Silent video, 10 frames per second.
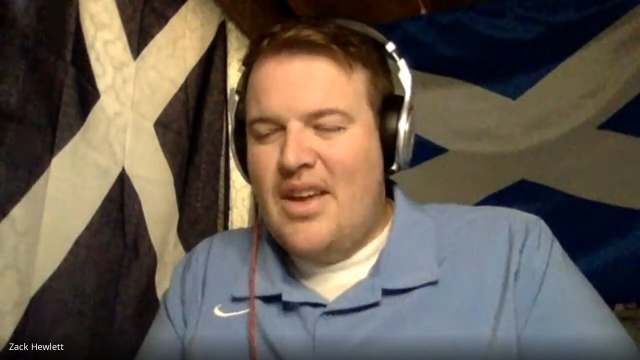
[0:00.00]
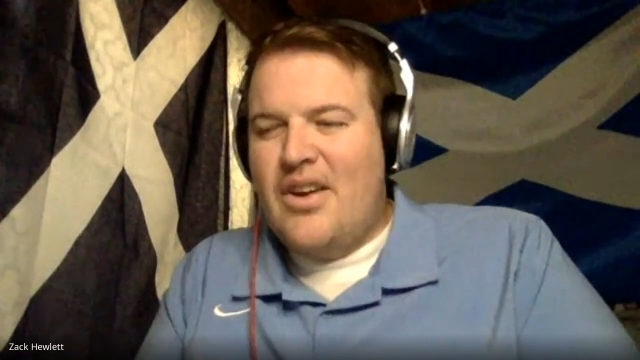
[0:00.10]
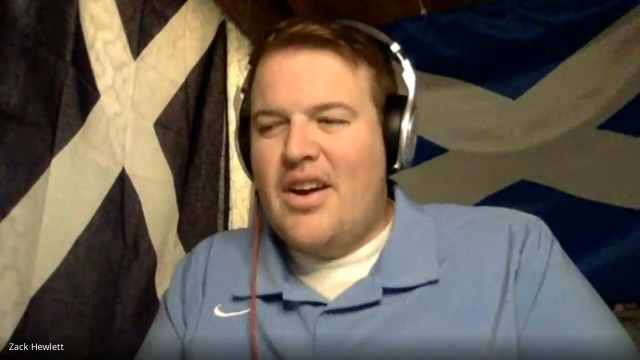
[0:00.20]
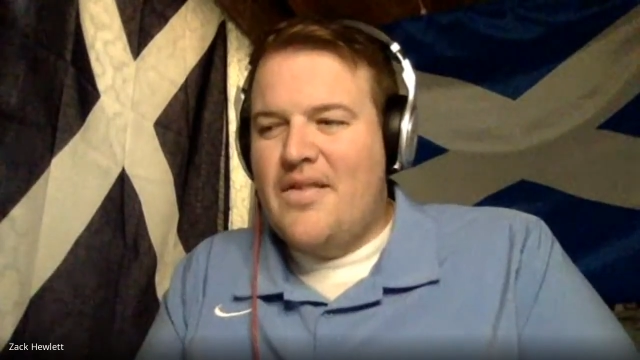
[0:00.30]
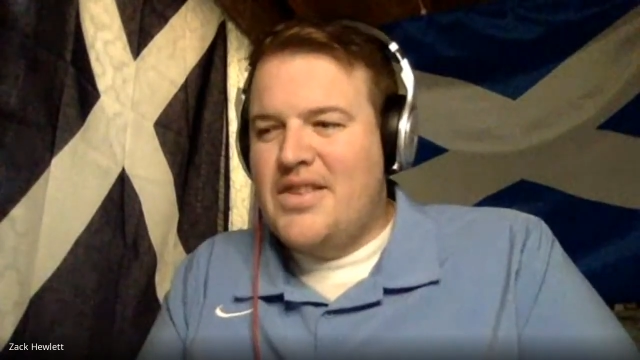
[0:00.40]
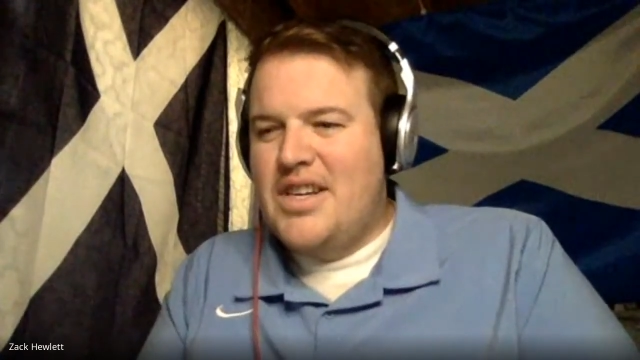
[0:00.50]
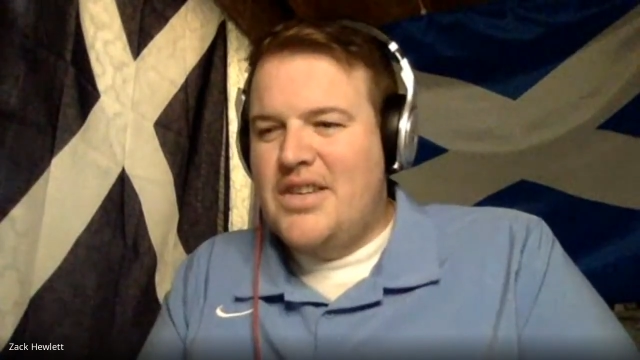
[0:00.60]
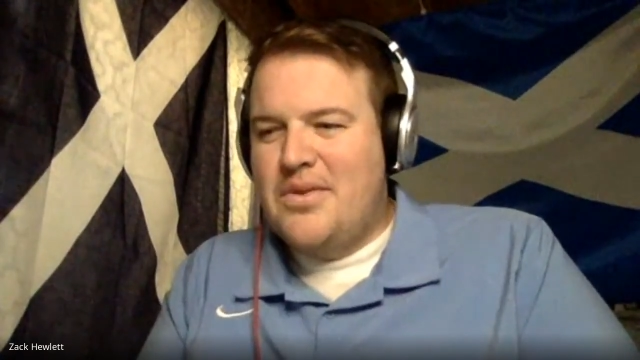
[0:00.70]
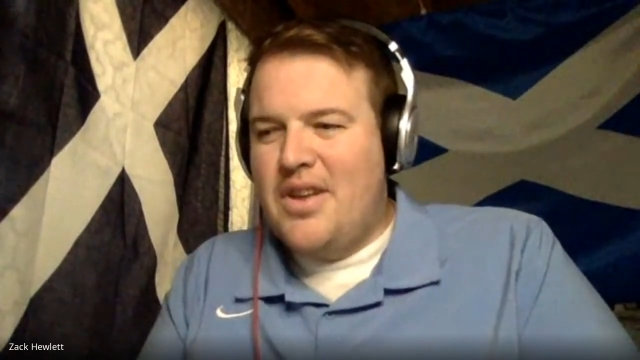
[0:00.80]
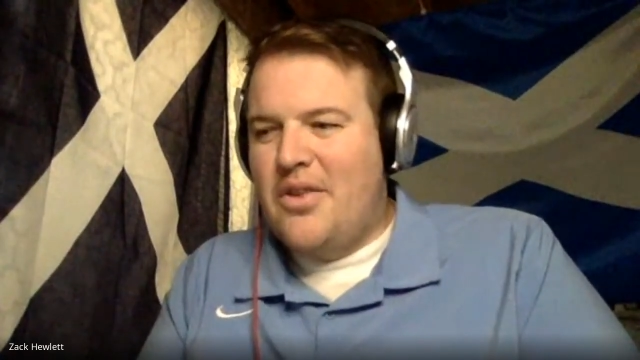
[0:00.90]
our
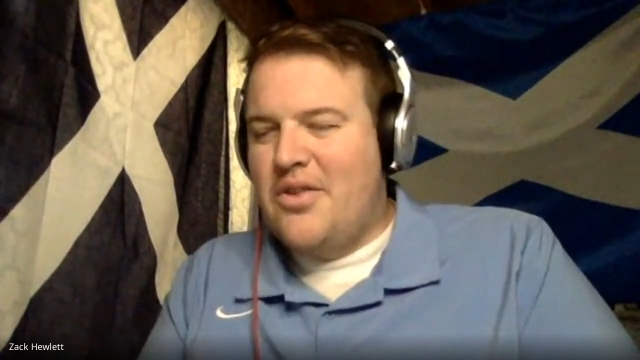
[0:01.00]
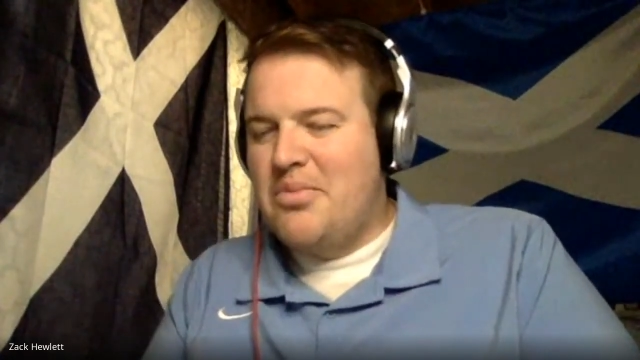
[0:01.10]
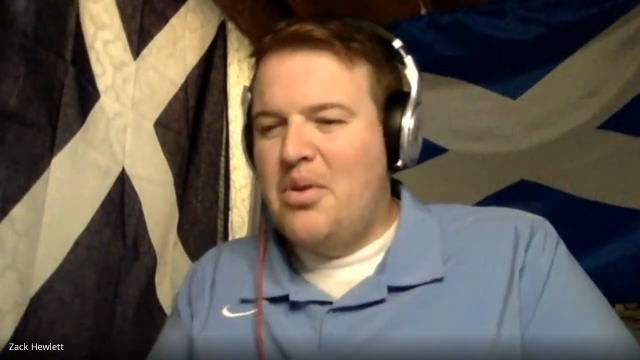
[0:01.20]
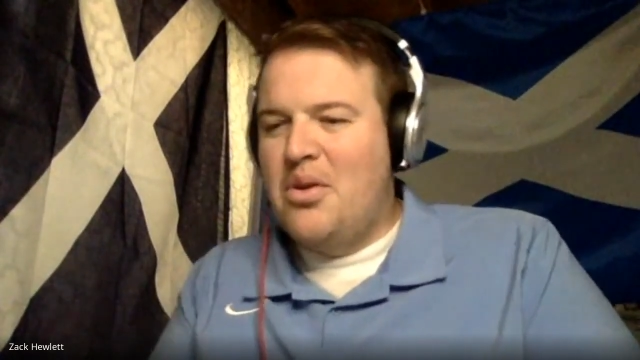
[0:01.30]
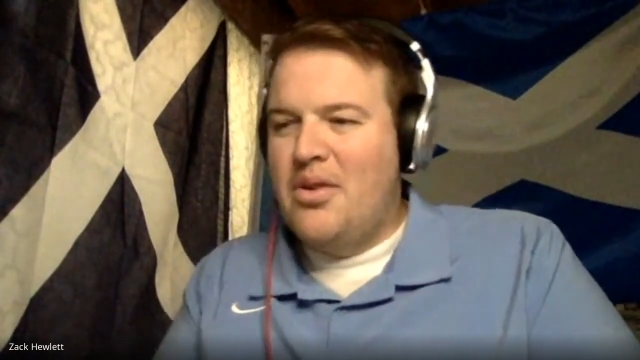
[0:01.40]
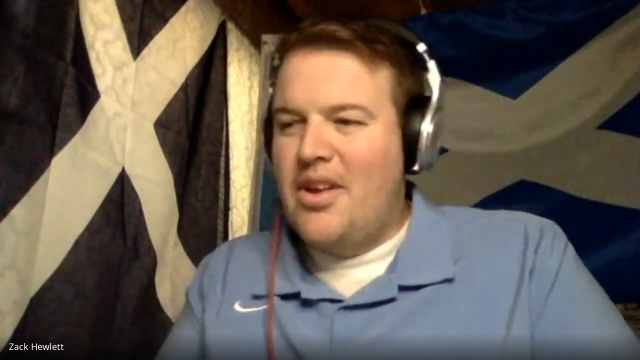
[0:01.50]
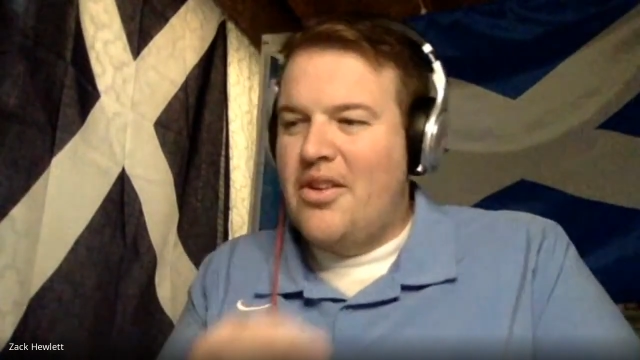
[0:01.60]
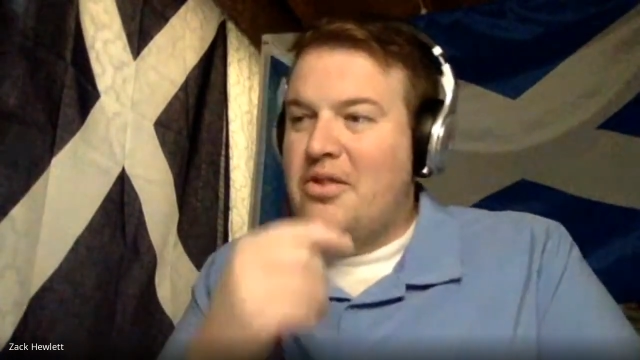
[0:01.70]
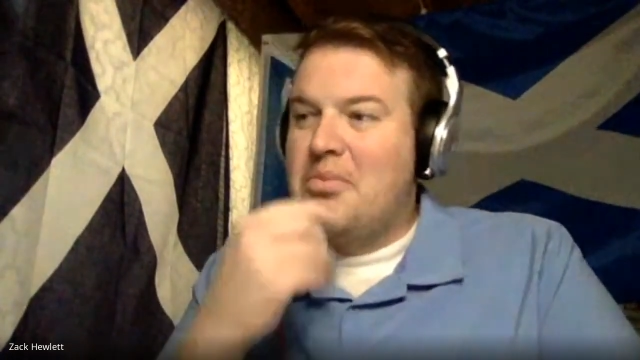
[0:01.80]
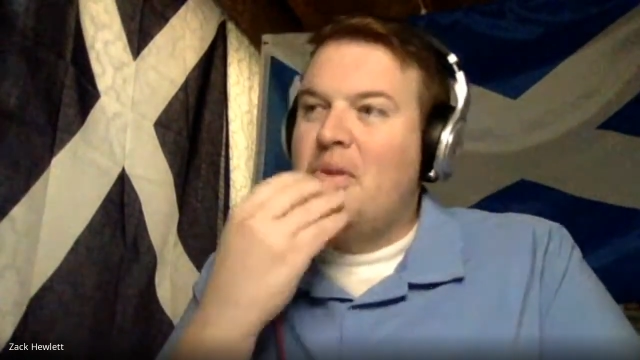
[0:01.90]
conversation with Elder DePolp,
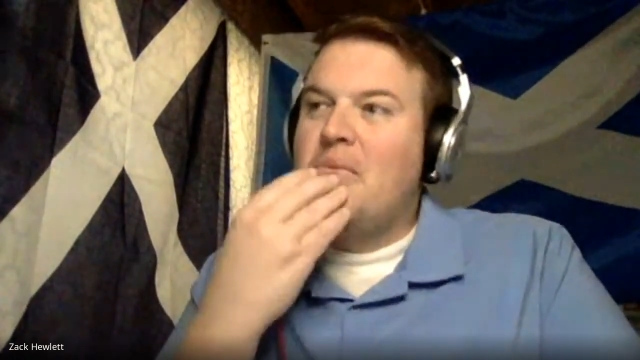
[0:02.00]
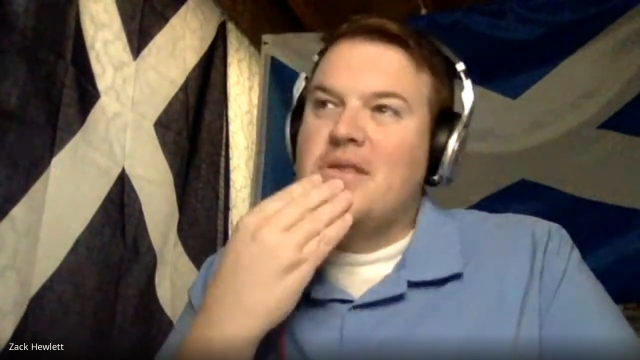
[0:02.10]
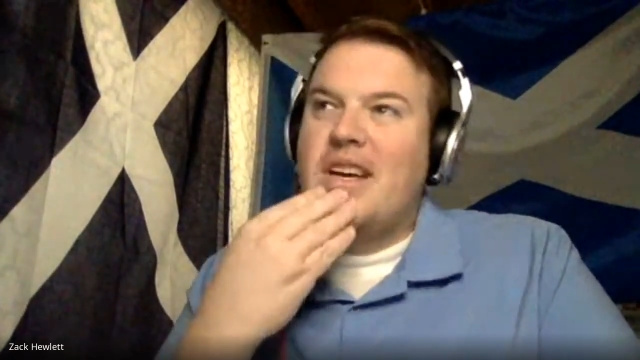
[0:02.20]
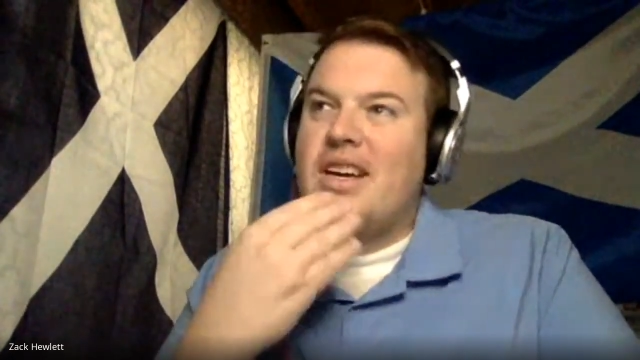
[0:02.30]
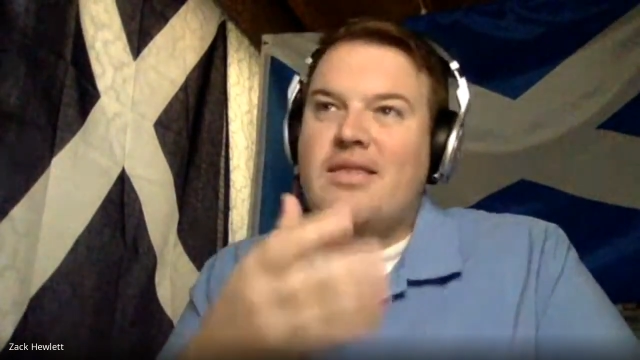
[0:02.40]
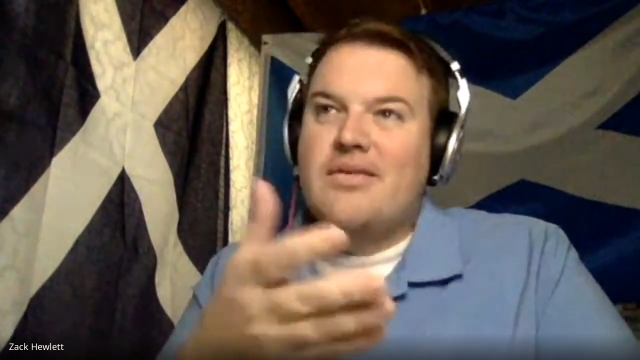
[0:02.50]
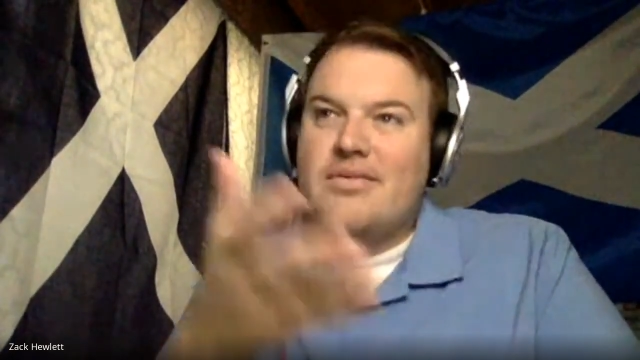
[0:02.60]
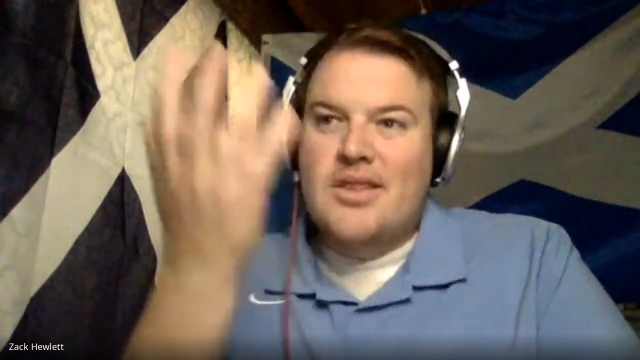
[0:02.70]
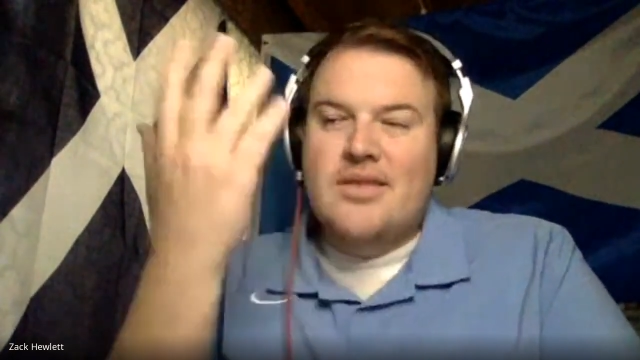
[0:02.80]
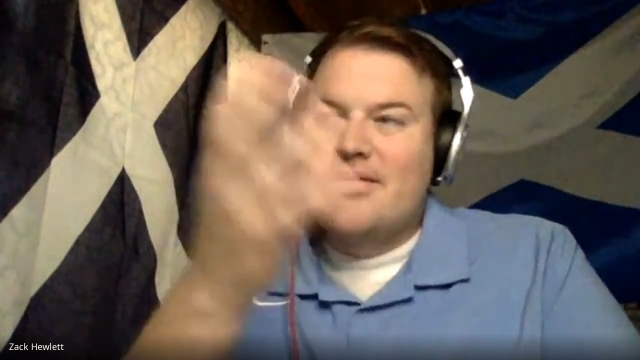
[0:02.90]
Elder DePolp was like,
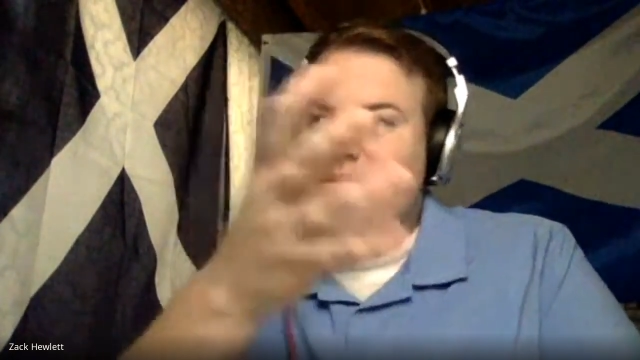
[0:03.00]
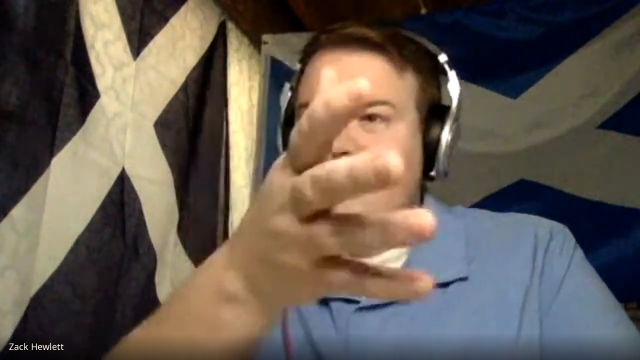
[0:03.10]
"Well,